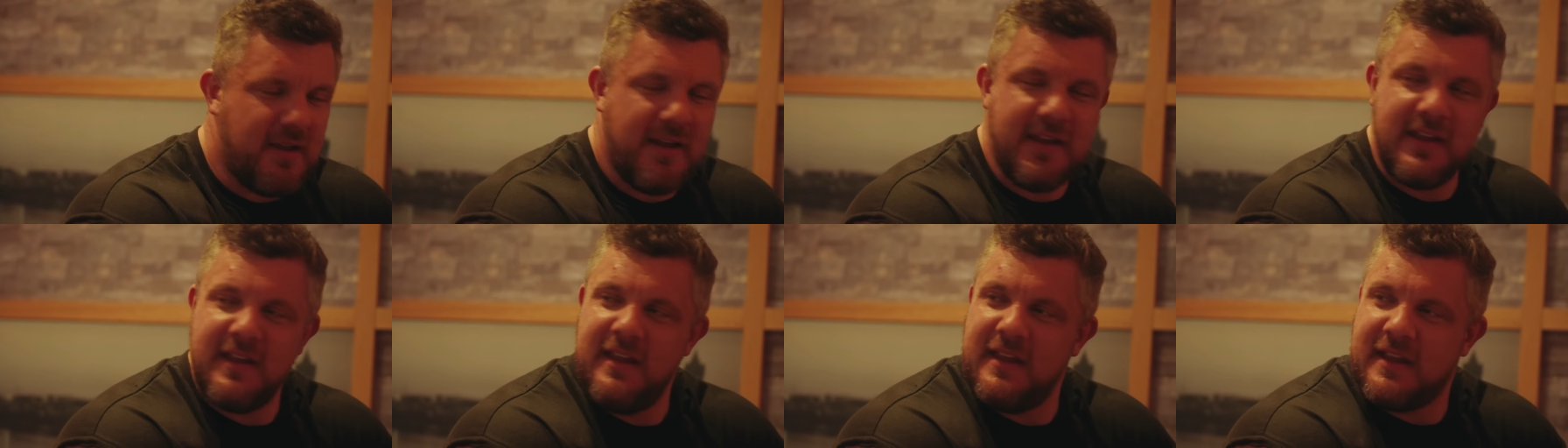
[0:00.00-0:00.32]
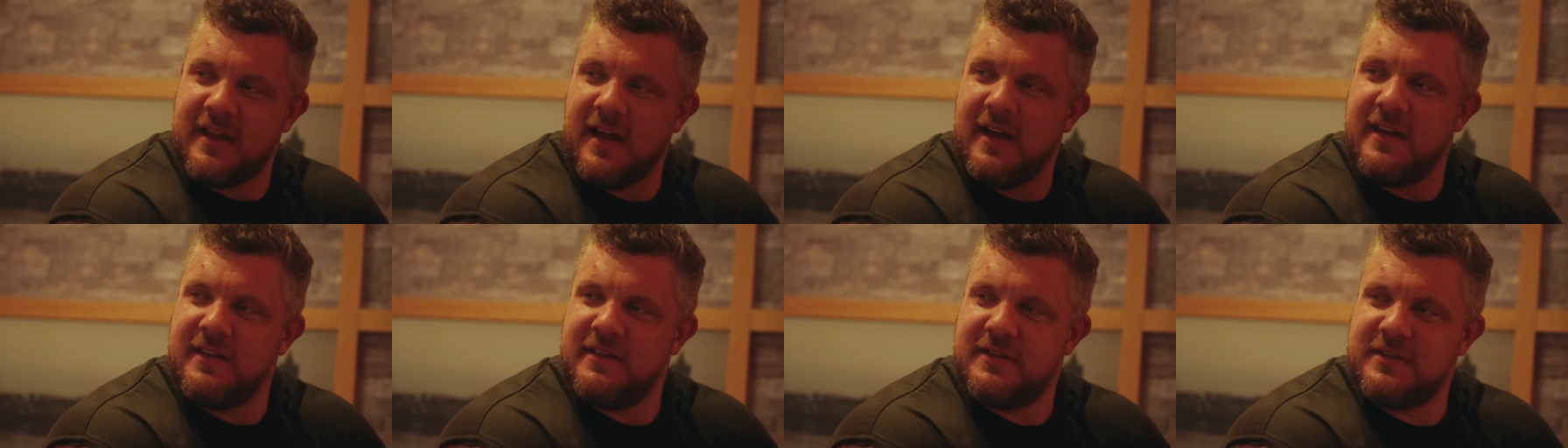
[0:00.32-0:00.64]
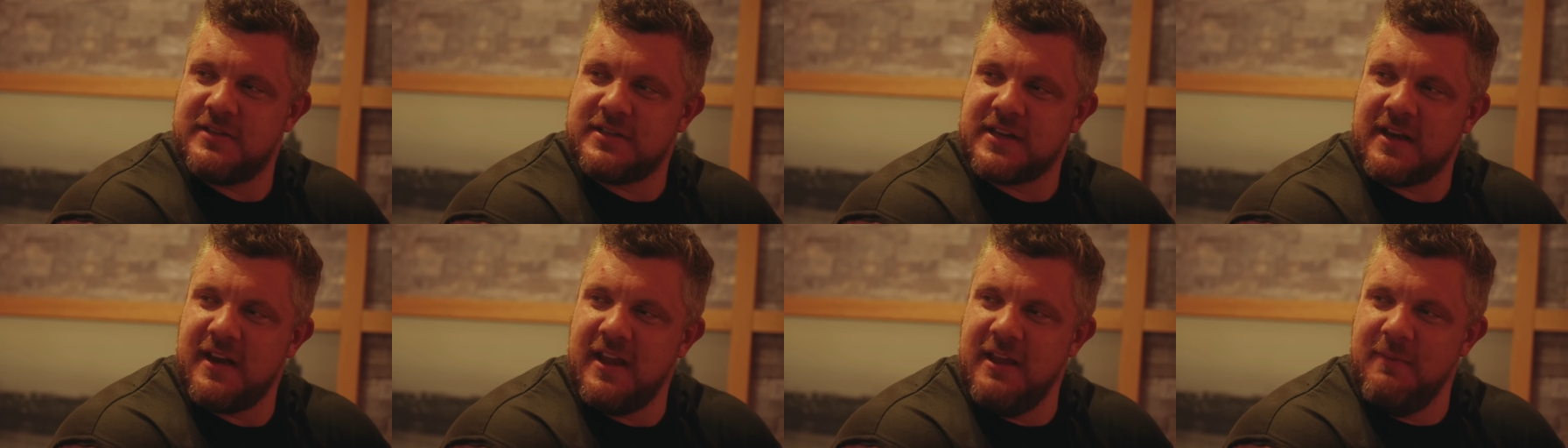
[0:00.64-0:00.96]
Like, you can't
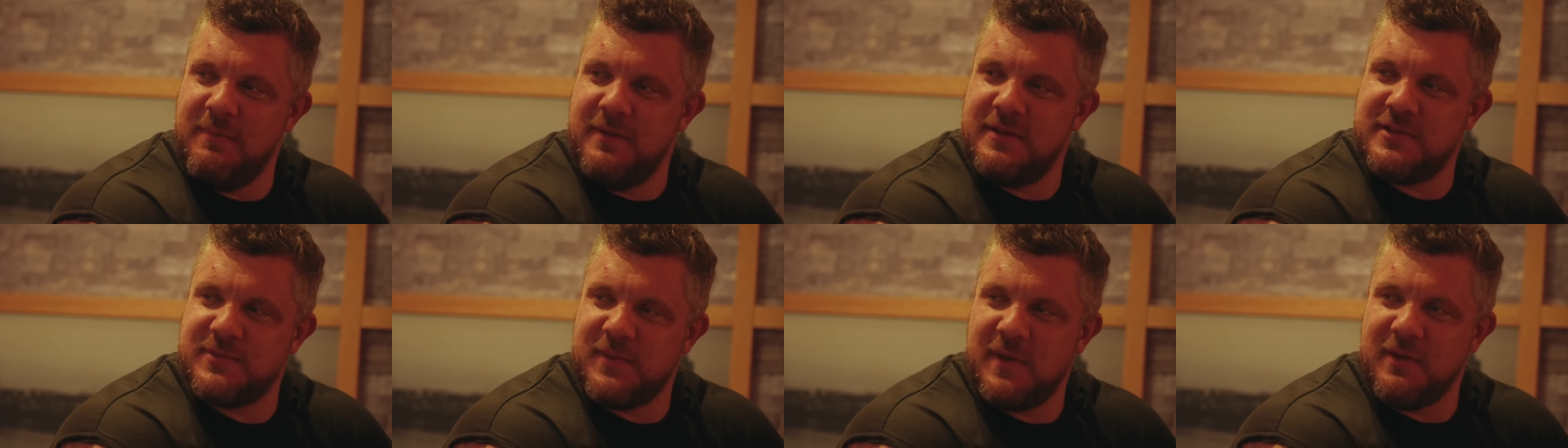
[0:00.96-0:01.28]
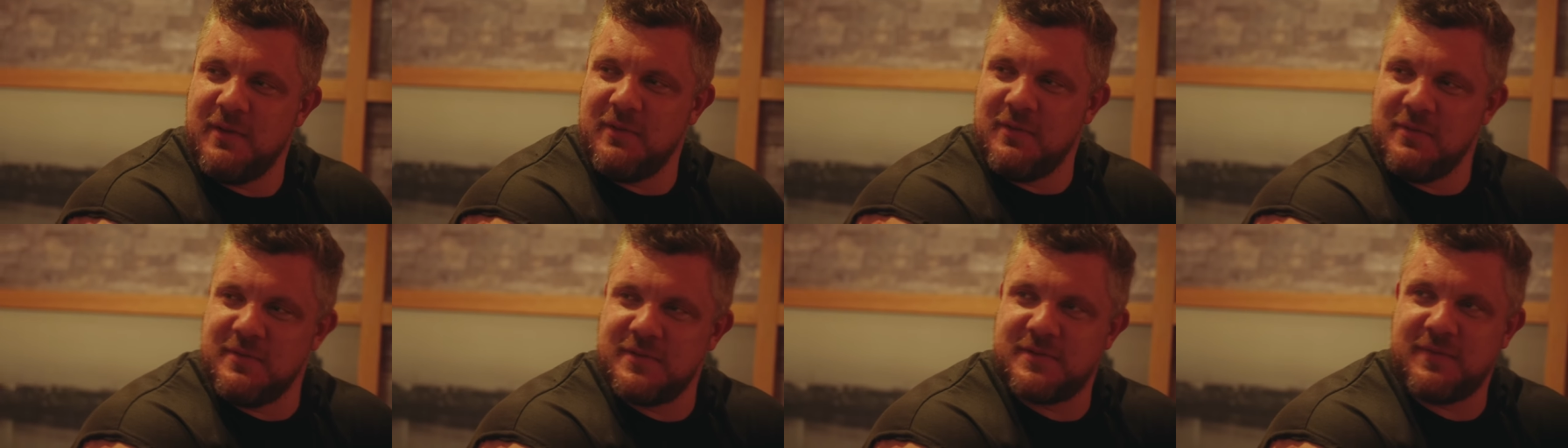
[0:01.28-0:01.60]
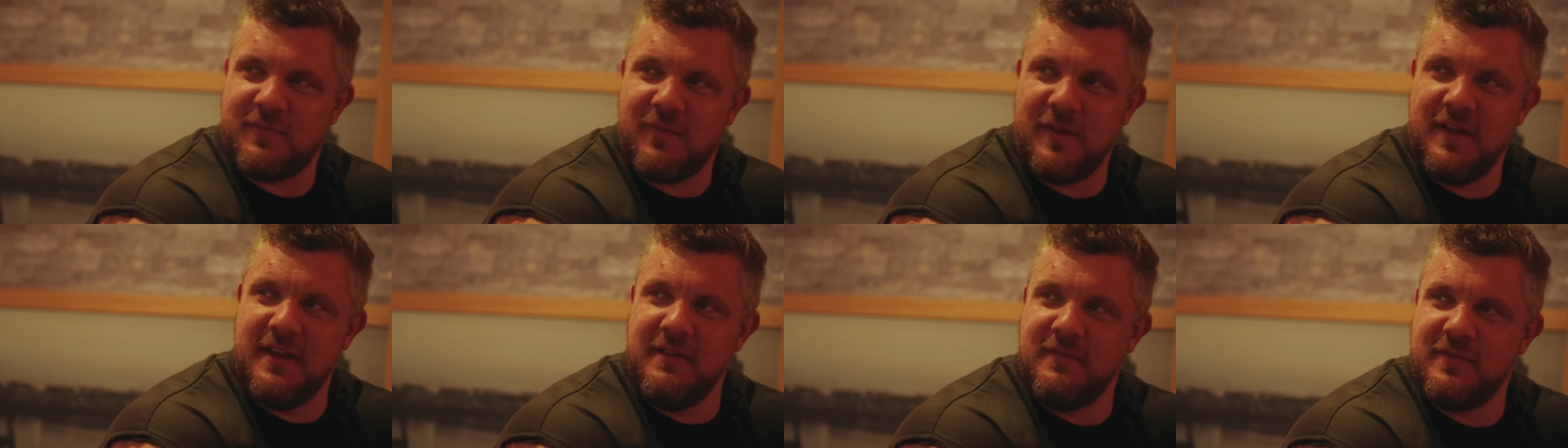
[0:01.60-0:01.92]
describe it. It's one of those
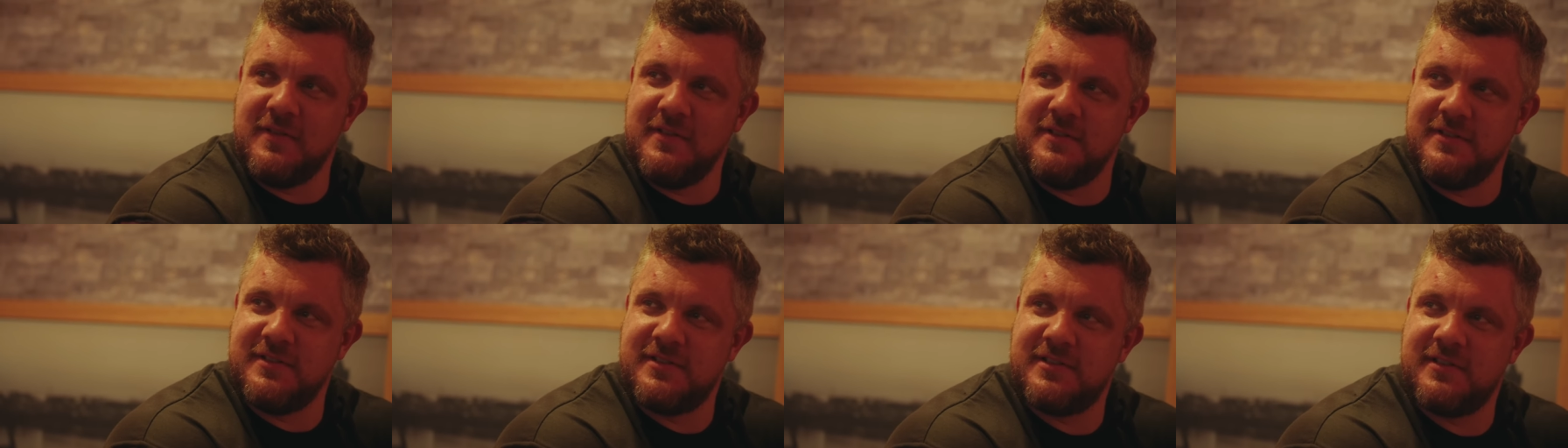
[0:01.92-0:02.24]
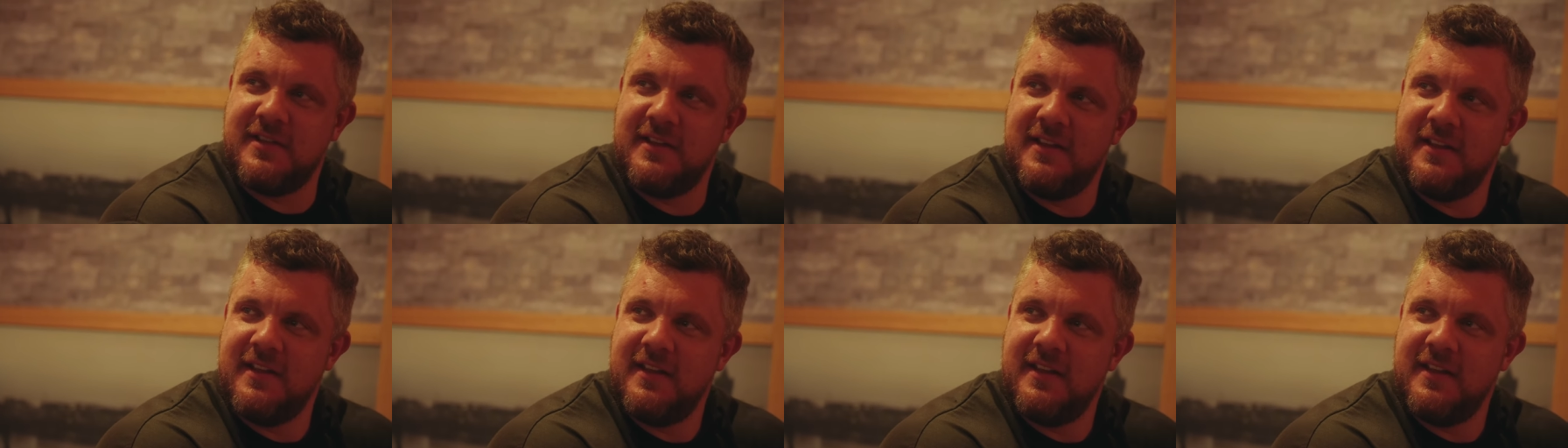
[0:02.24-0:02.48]
flavors.